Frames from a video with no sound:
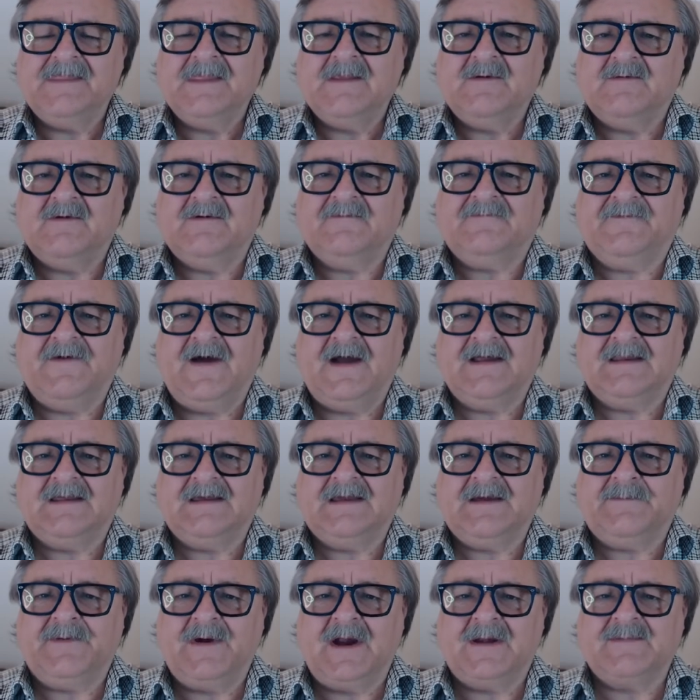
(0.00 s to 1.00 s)
We're
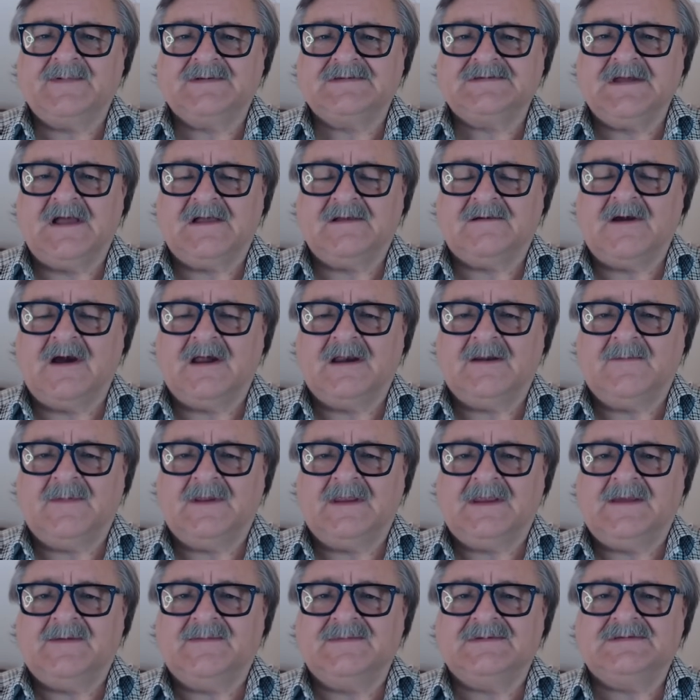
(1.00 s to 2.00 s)
finding apartment-style
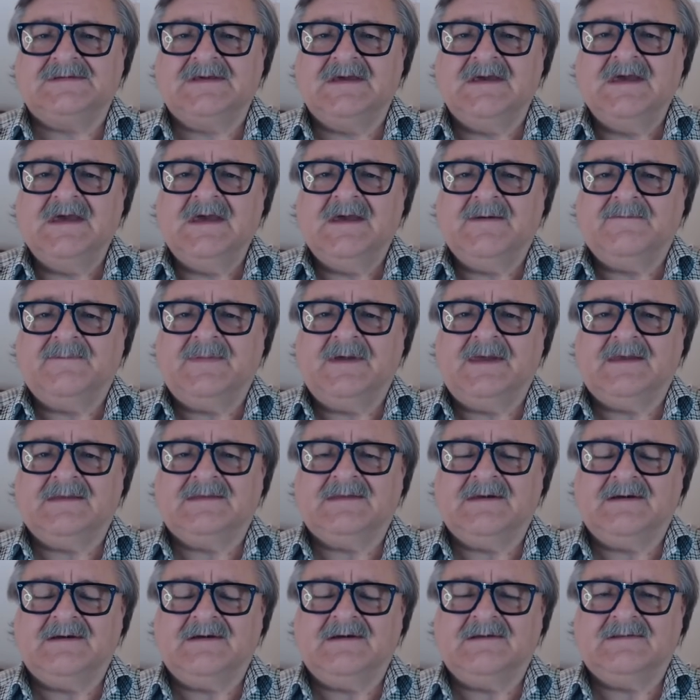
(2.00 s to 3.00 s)
condominiums
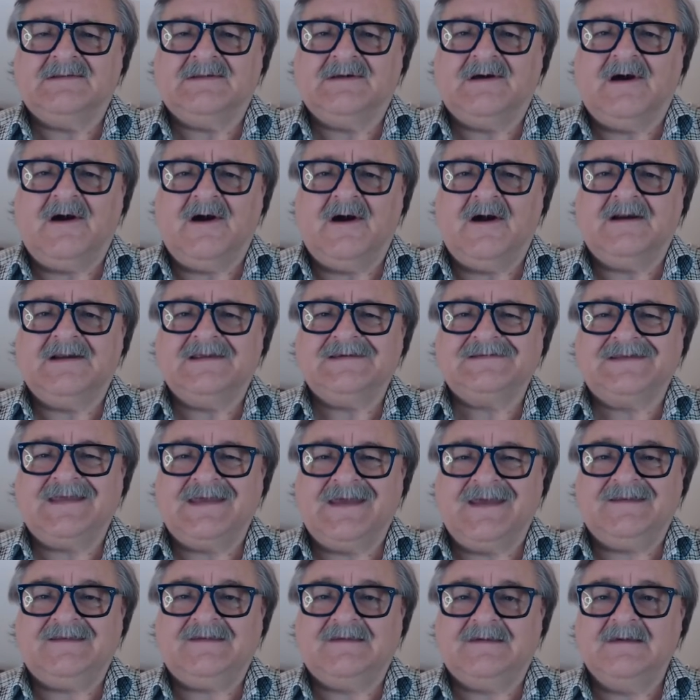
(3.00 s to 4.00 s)
being the hardest
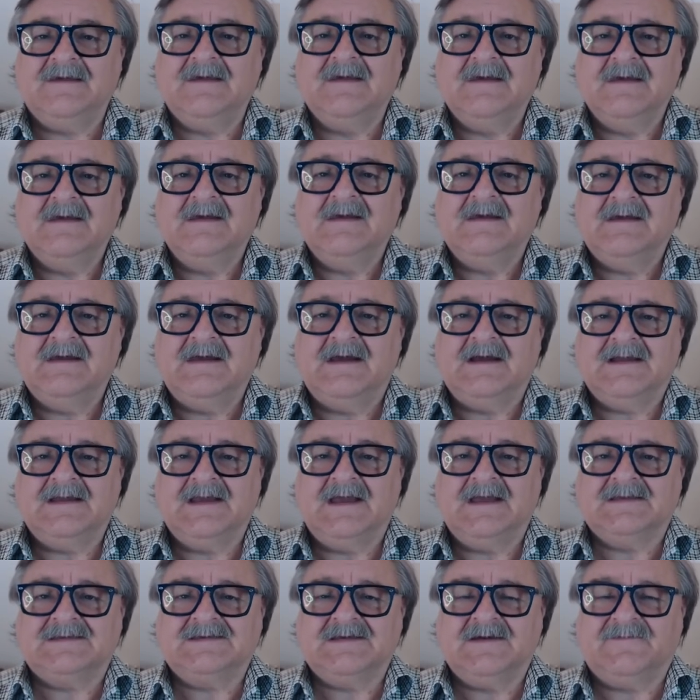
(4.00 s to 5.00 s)
hit,
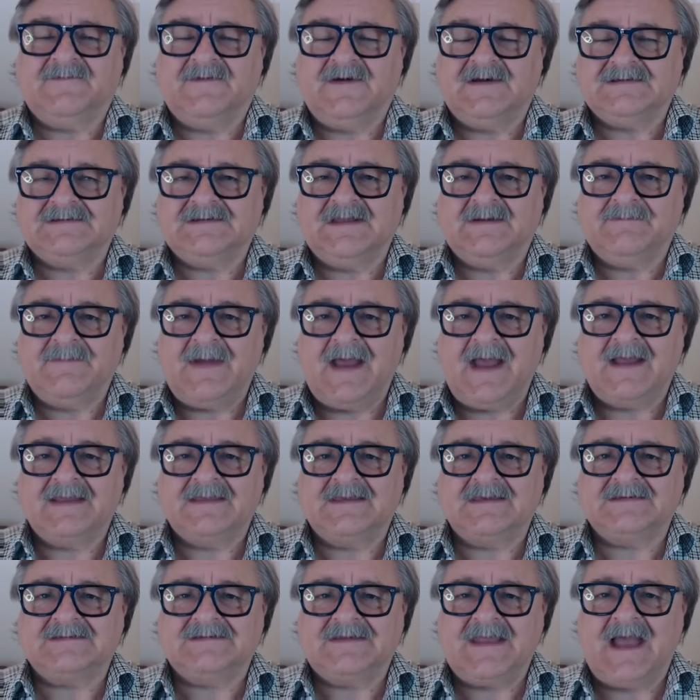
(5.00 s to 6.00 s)
and so far as
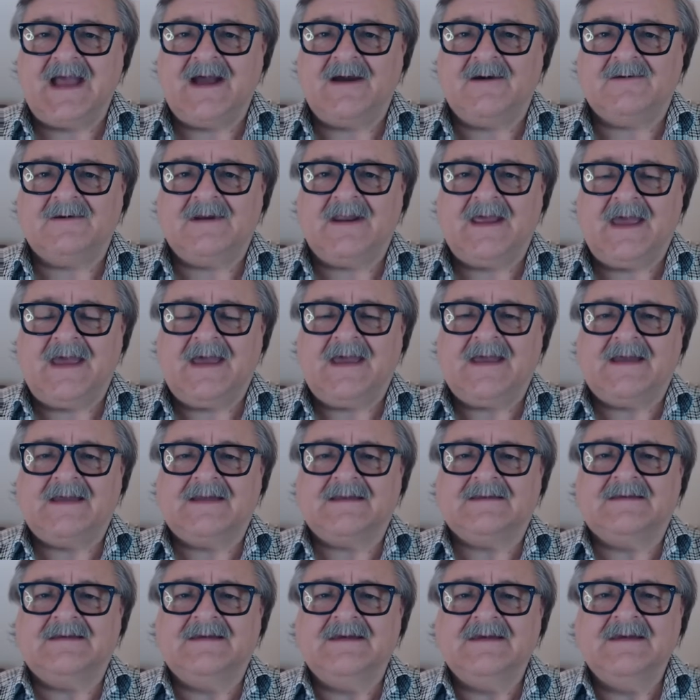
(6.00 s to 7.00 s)
demand is down,
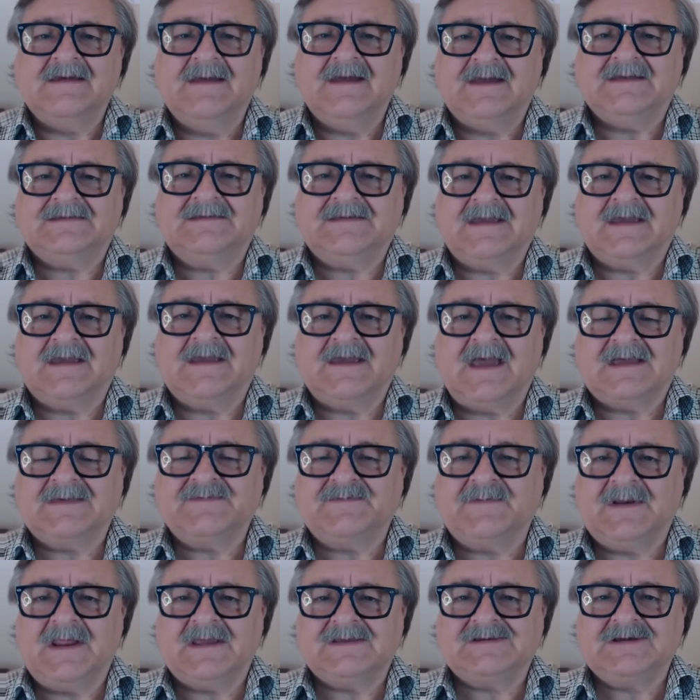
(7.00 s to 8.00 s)
and it's taking
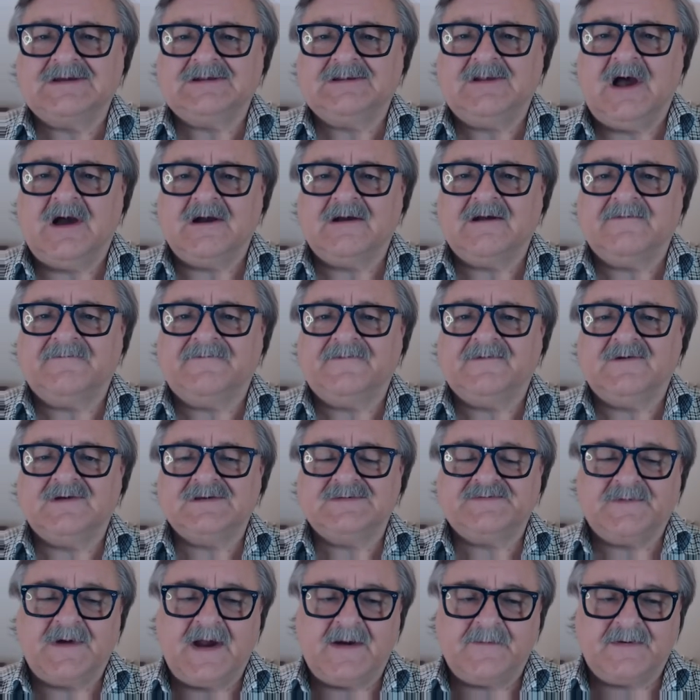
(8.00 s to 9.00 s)
exponentially longer for
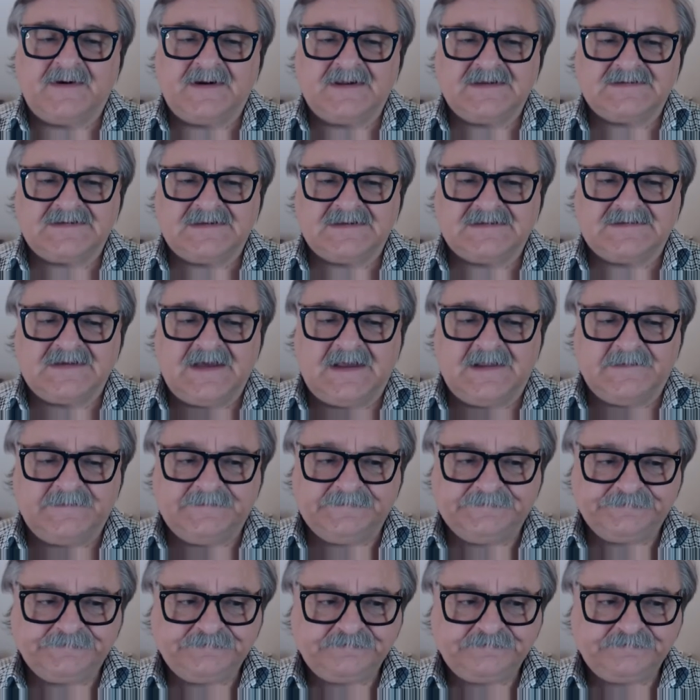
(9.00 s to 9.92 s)
those properties to sell.